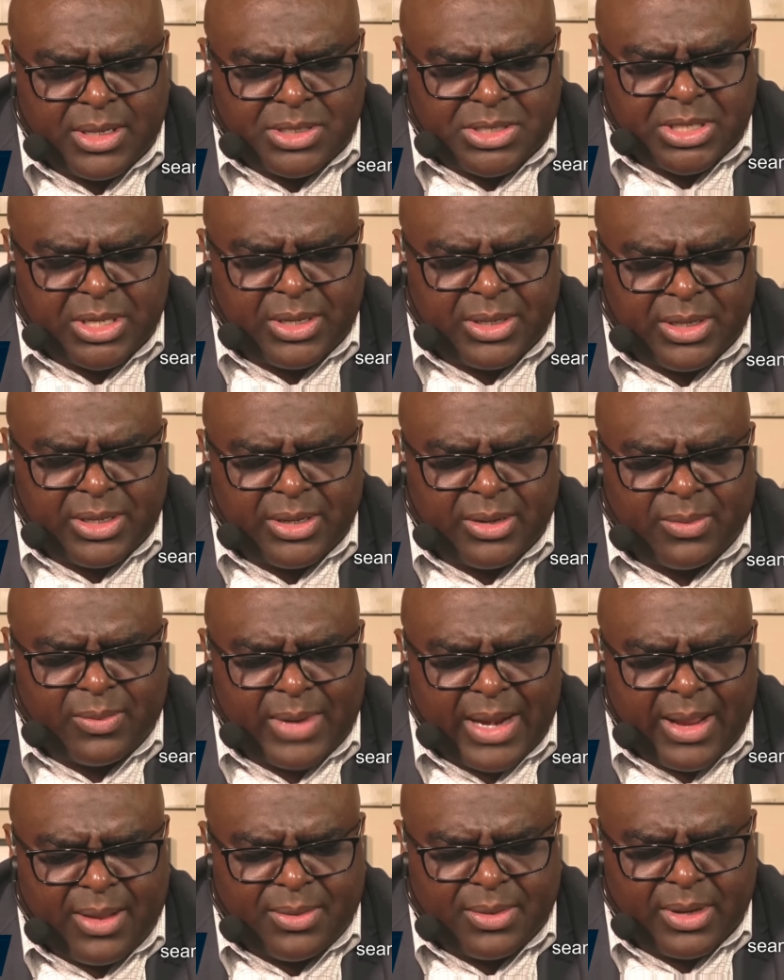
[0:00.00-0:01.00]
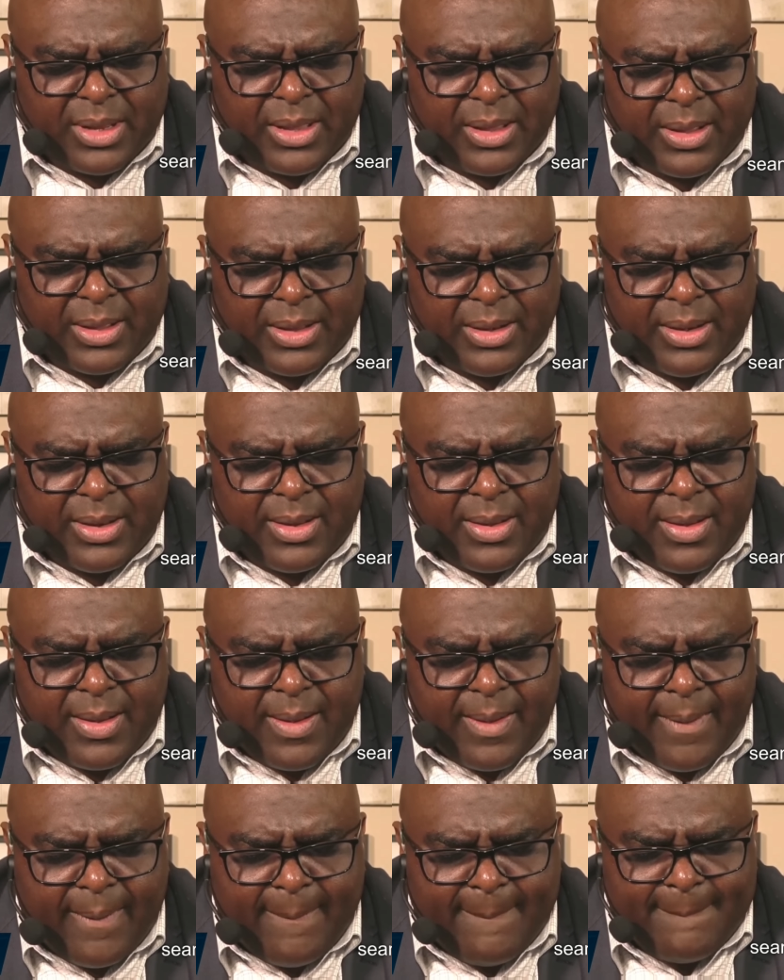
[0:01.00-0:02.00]
Turn it around, God.
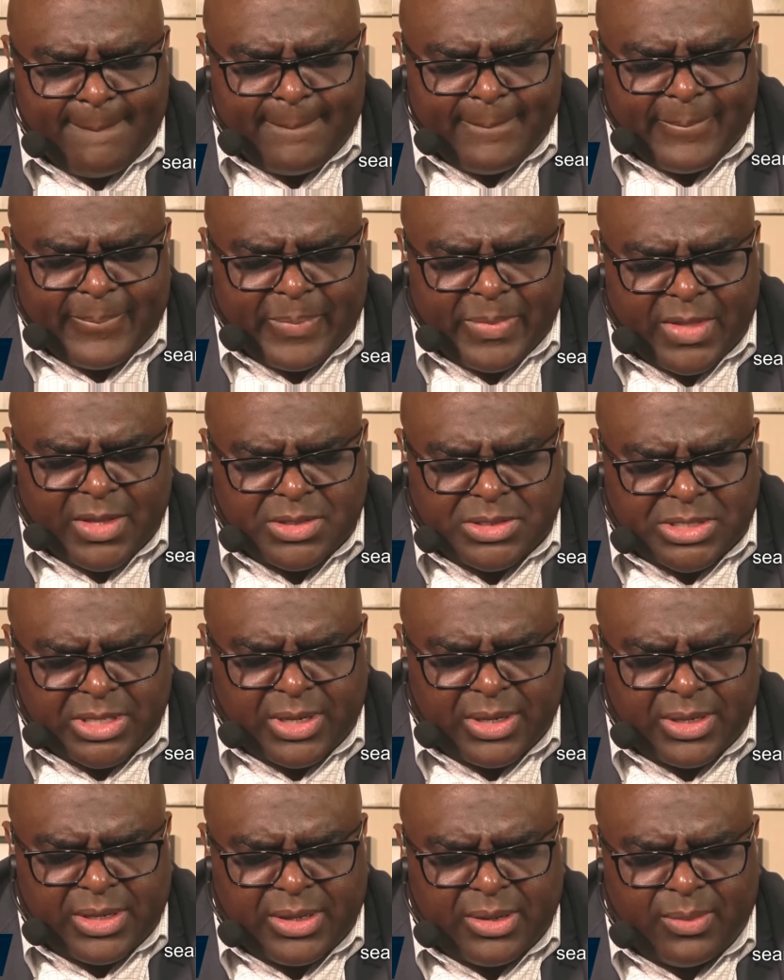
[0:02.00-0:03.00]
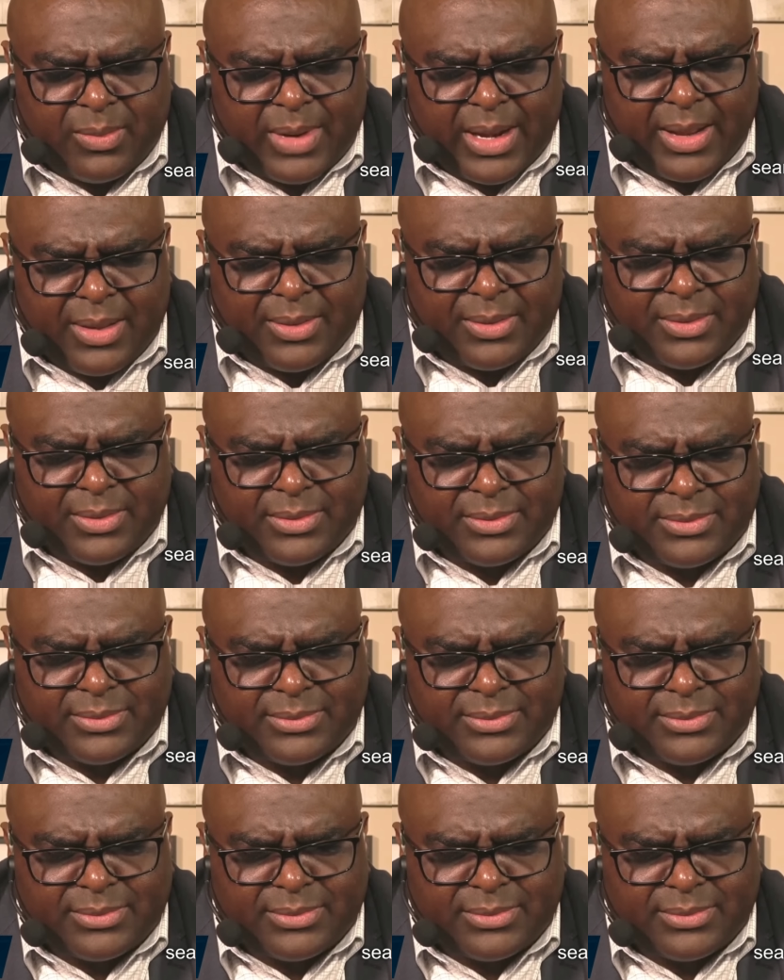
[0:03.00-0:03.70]
Turn it around.